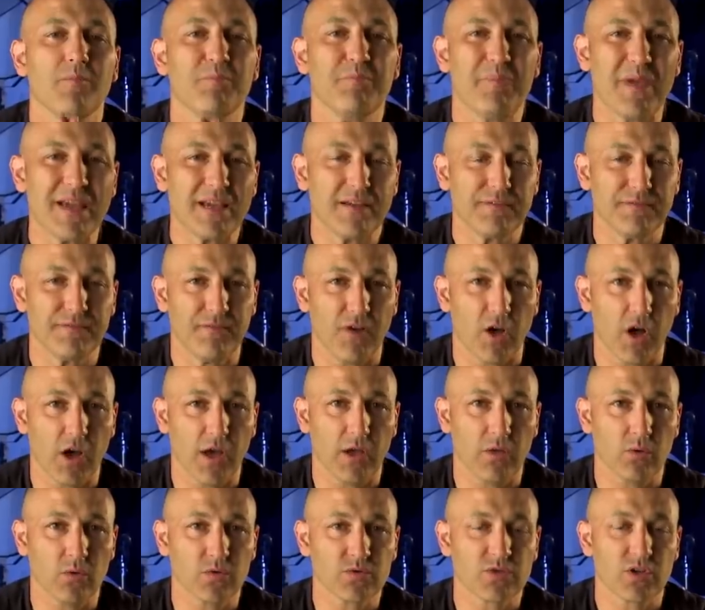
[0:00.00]
big
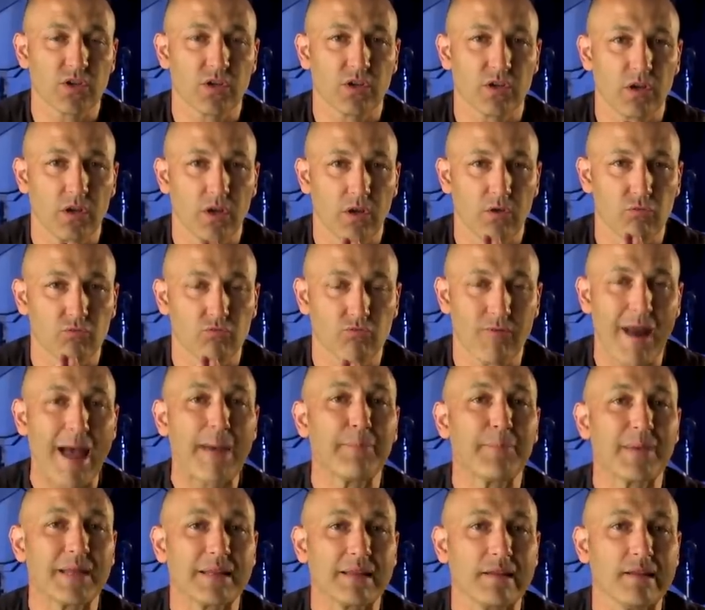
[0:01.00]
files
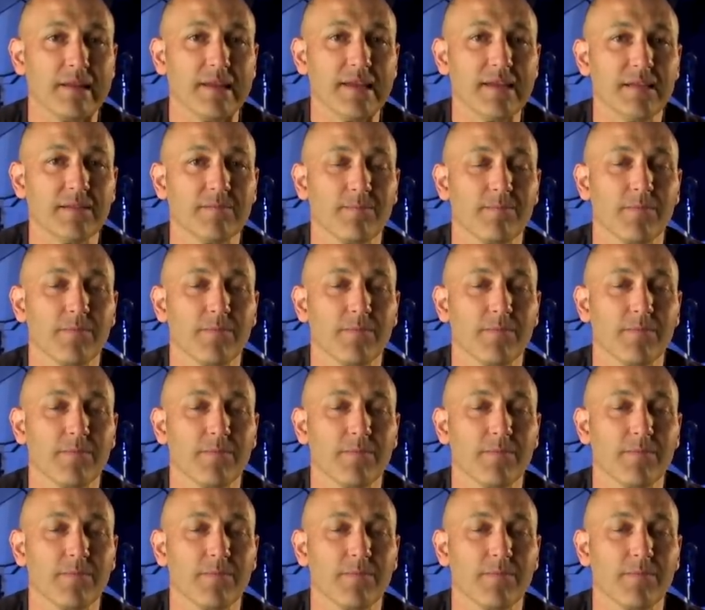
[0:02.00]
rapidly